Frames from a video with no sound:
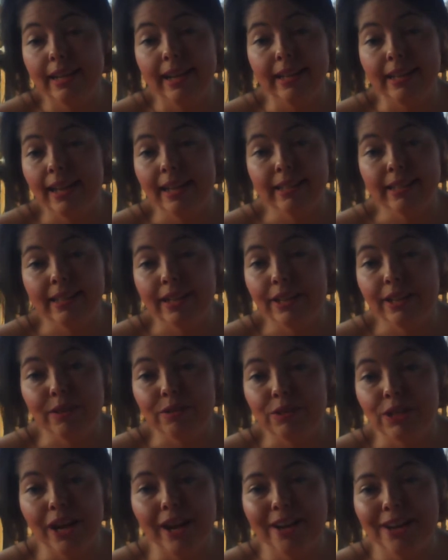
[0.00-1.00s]
can't tell you how
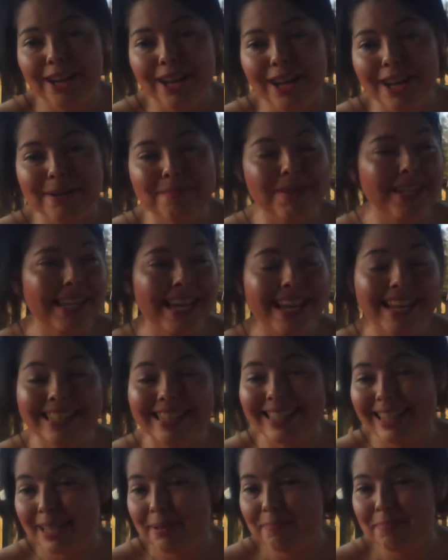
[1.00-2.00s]
tired I am. I can't
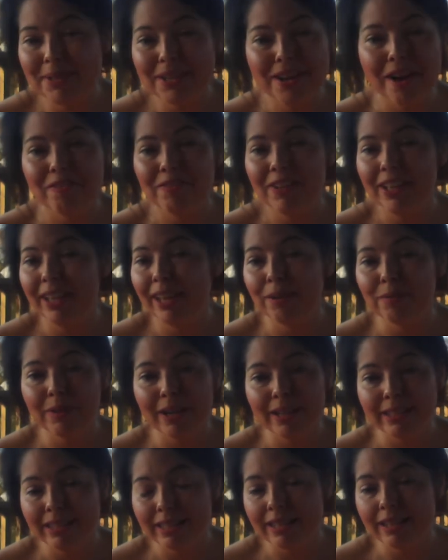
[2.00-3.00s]
sleep enough. I can't
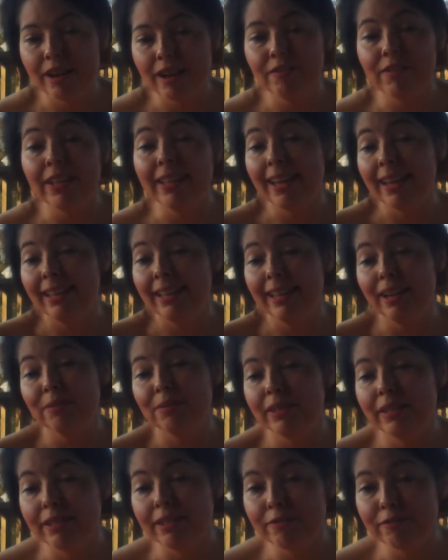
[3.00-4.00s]
rest enough. I can't get
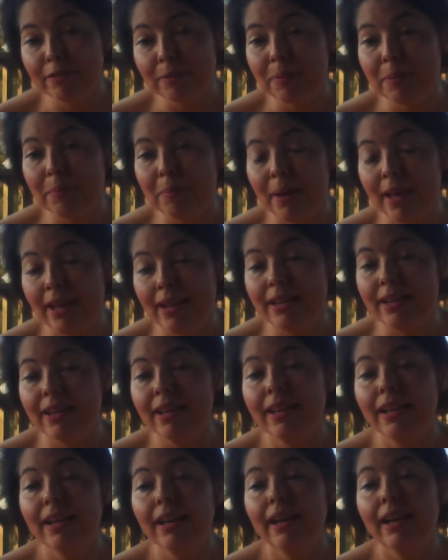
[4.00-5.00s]
relief from the pain.
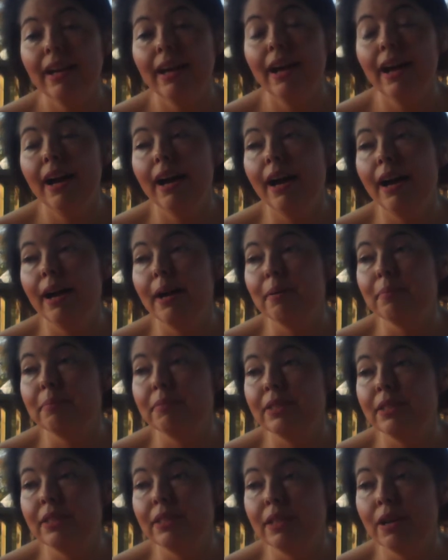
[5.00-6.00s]

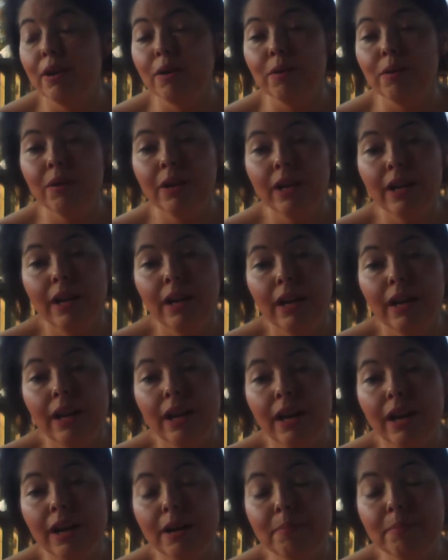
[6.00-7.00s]

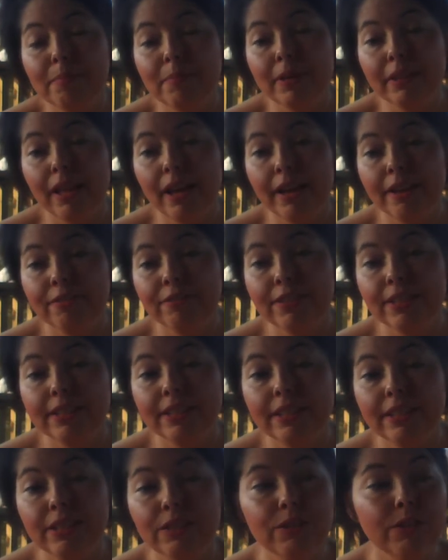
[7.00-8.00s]
But life is
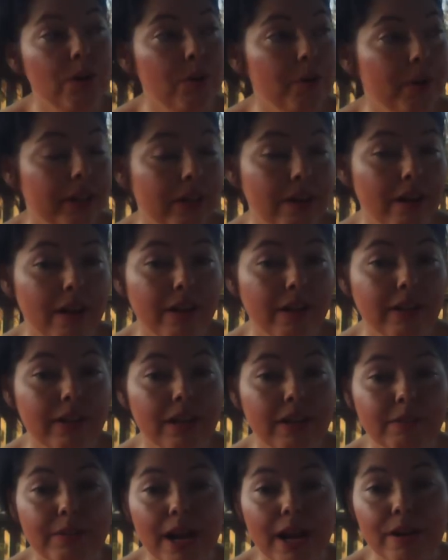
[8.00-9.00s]
still going on
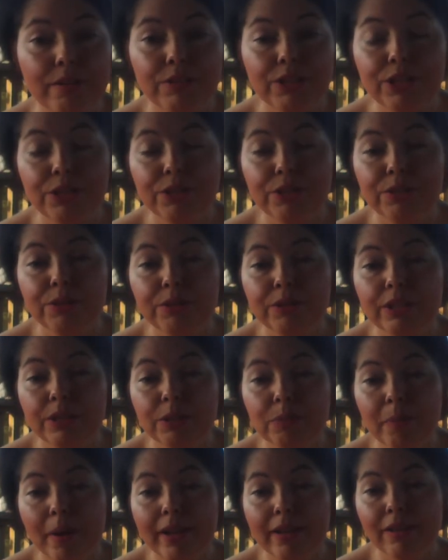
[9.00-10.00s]
around you
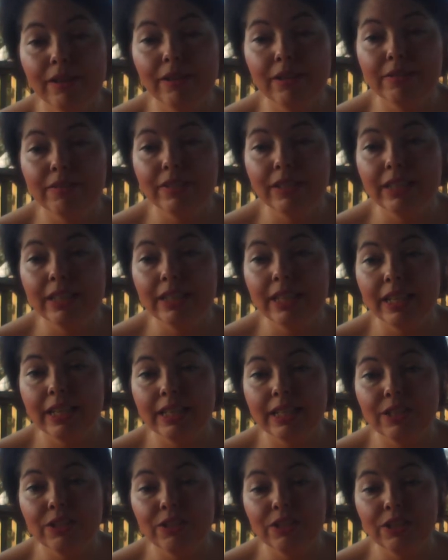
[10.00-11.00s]
despite all of these things,
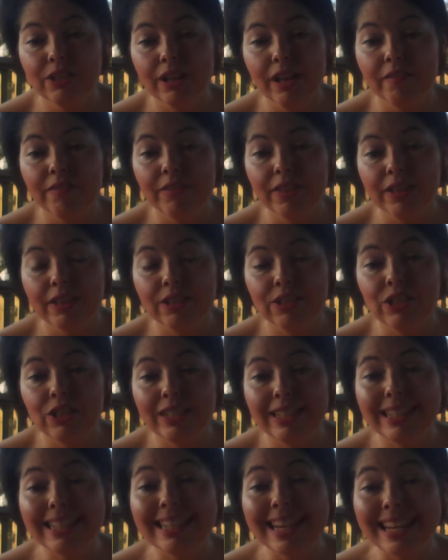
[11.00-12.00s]
and you still have things you
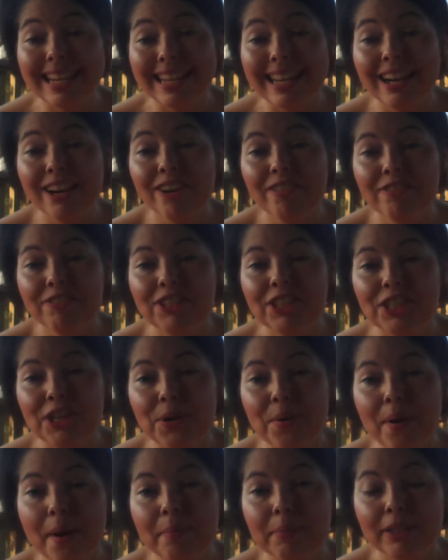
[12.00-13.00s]
need to take care of.
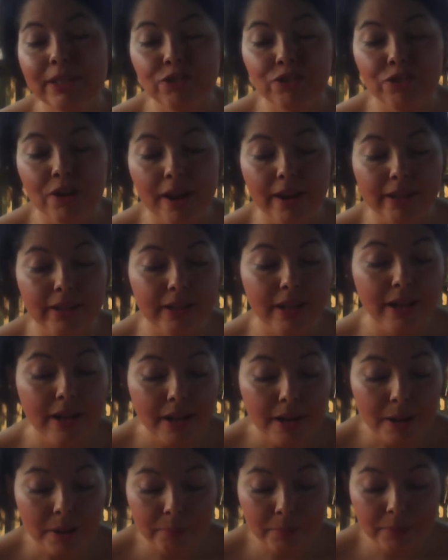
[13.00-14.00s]
So I'm going to try and
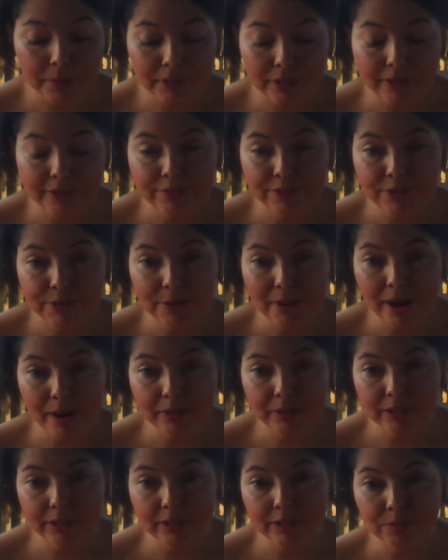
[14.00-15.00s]
put in a few
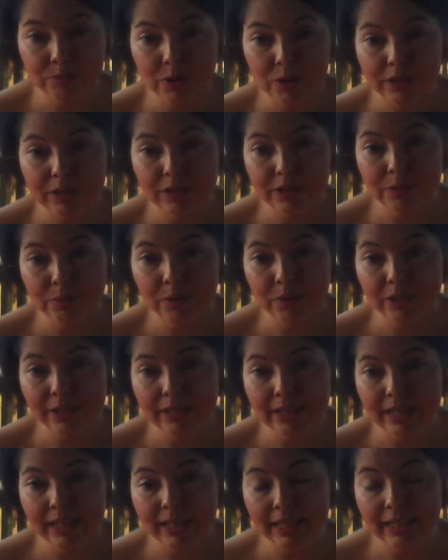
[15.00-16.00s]
hours of work this morning
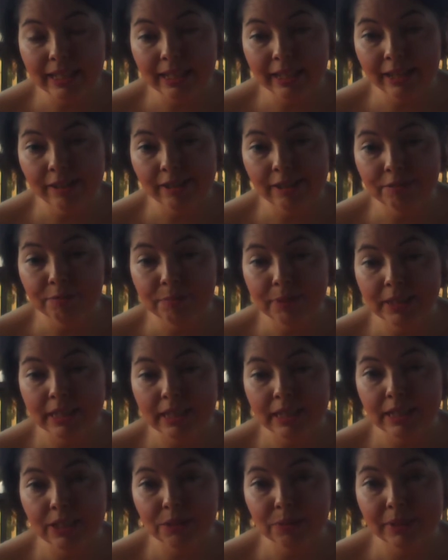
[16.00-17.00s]
taking care of
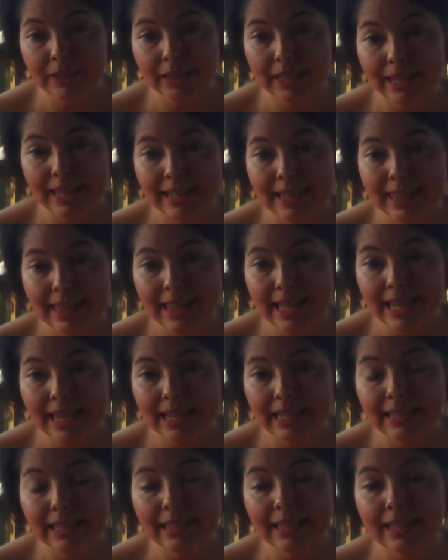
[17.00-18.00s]
business-related
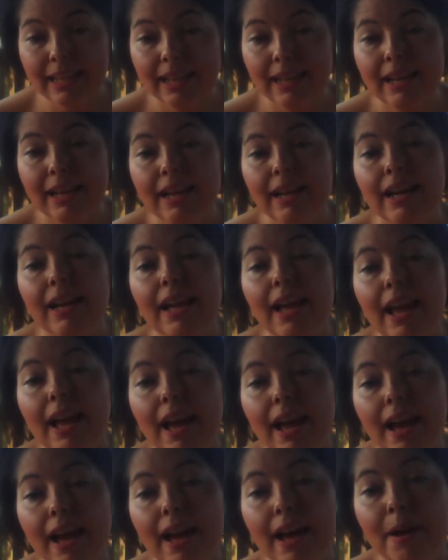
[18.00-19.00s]
things
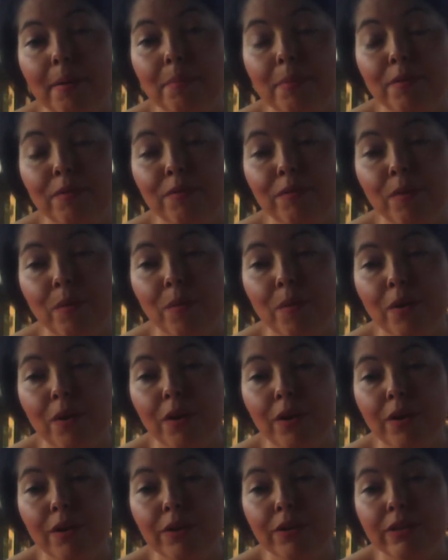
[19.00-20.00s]

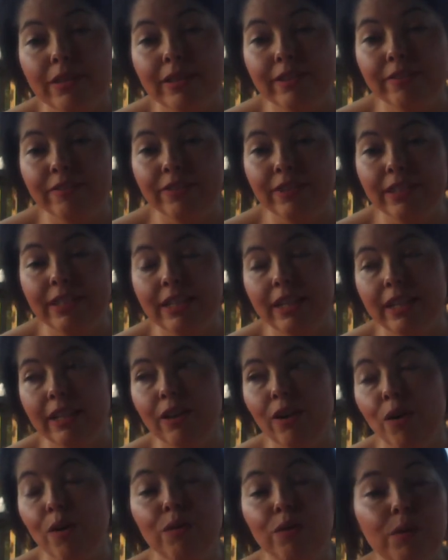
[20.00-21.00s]
before the fatigue
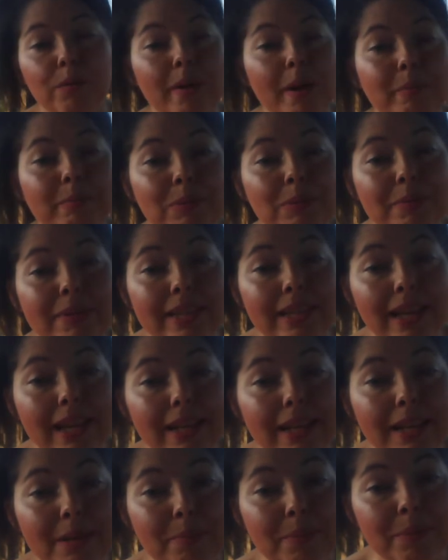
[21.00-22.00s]
overwhelms me again
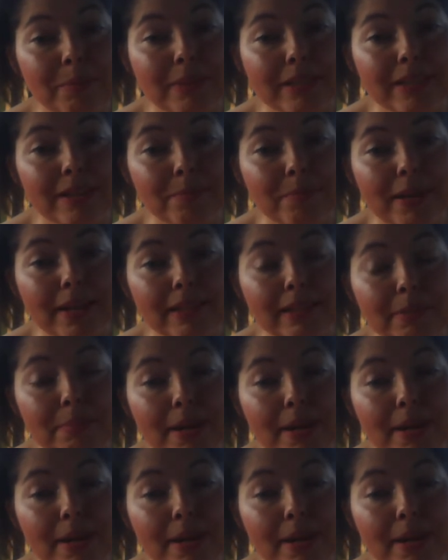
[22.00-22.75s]
and I put myself back to